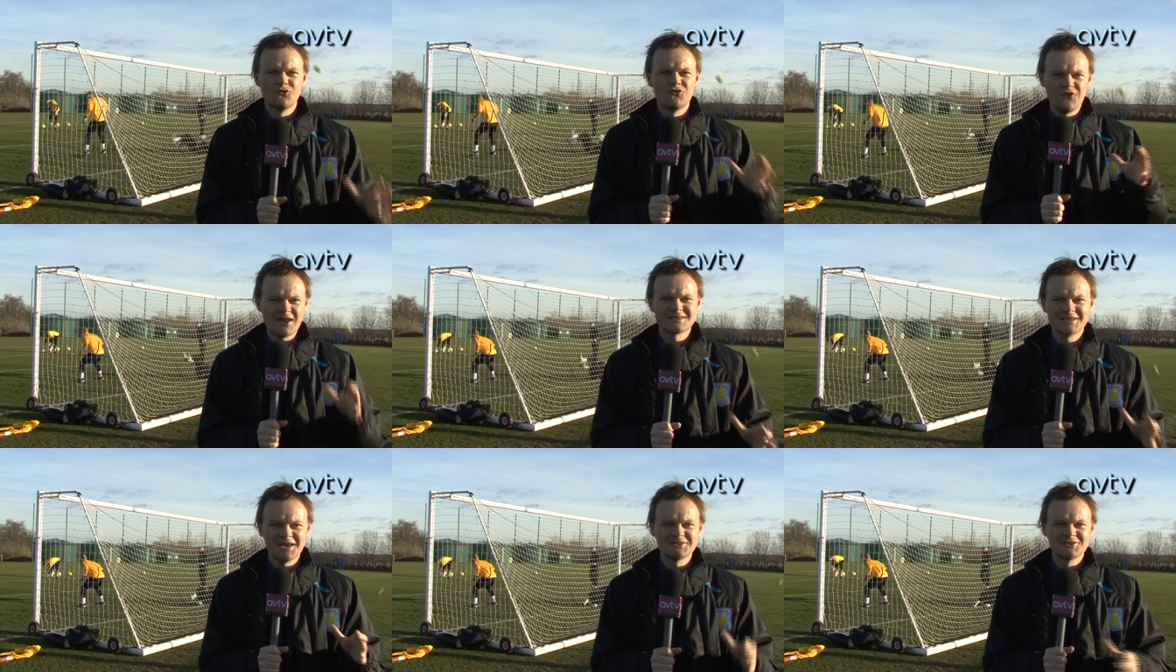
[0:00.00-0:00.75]

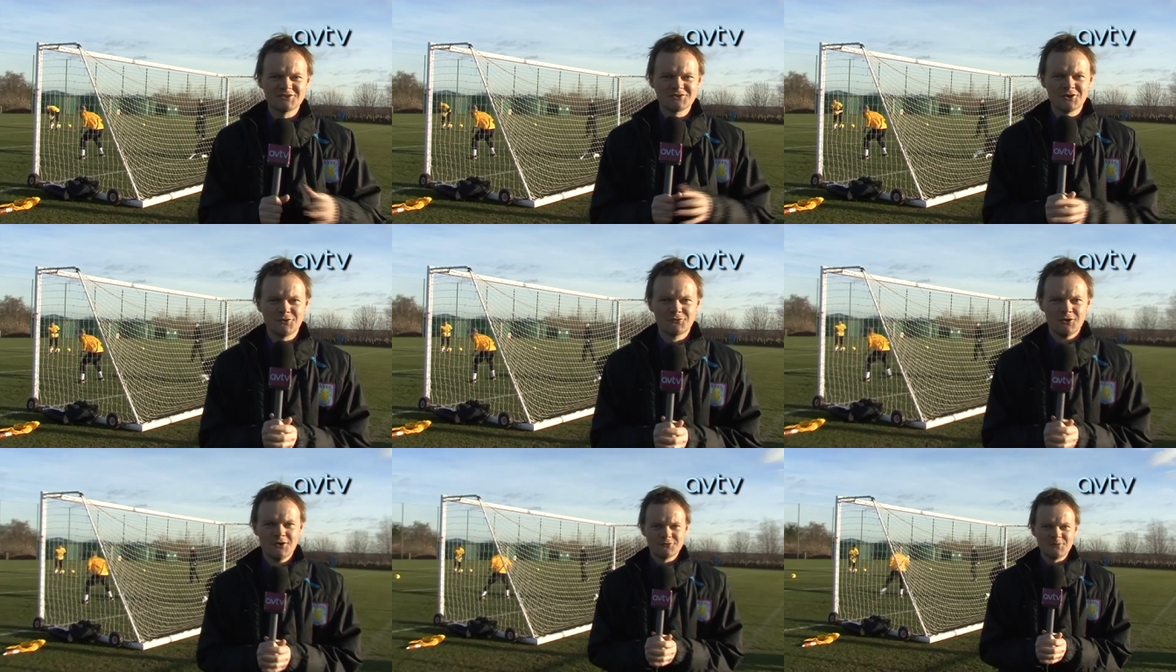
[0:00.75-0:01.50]
fascinating stuff
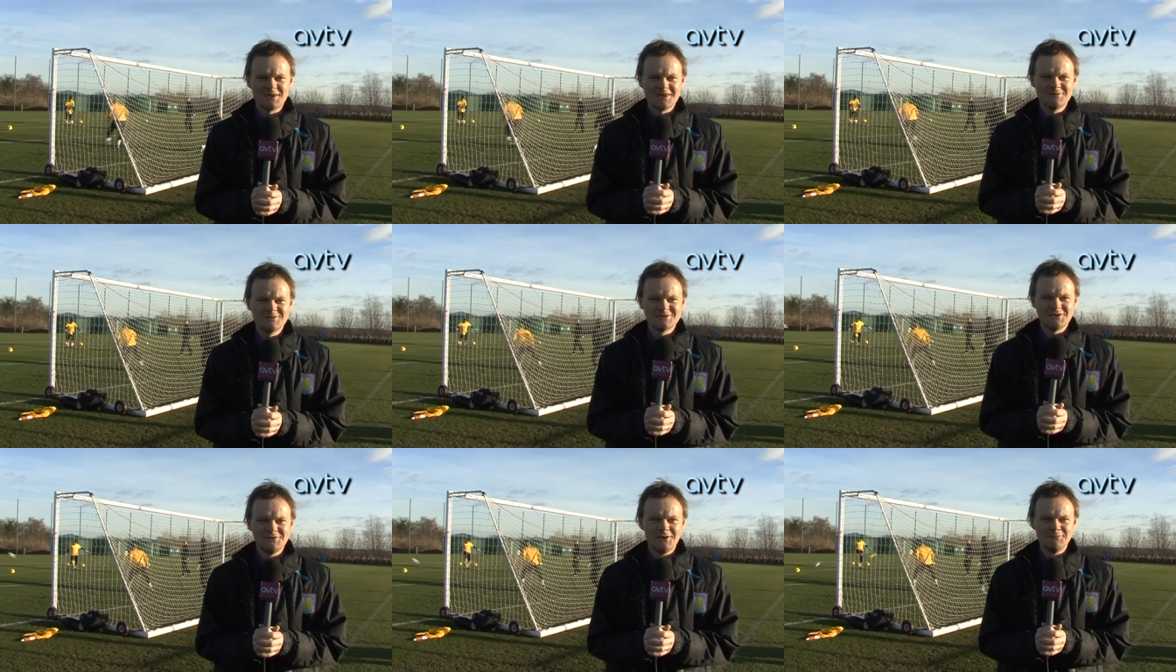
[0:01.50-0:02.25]
from the Keepers
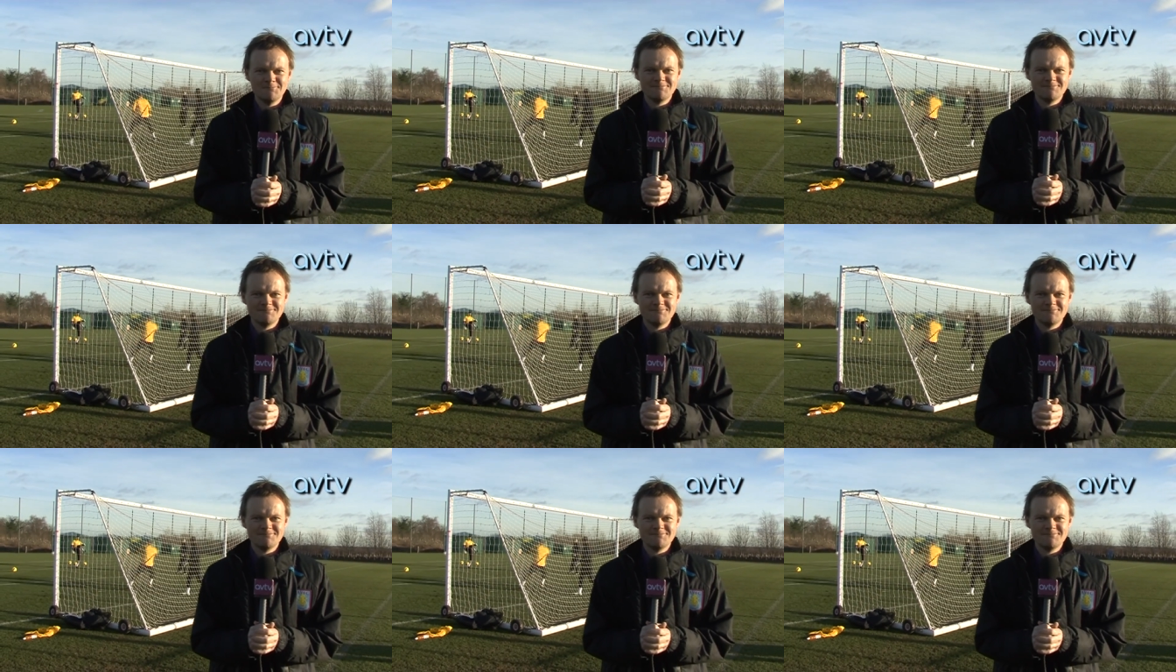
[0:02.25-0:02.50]
Union.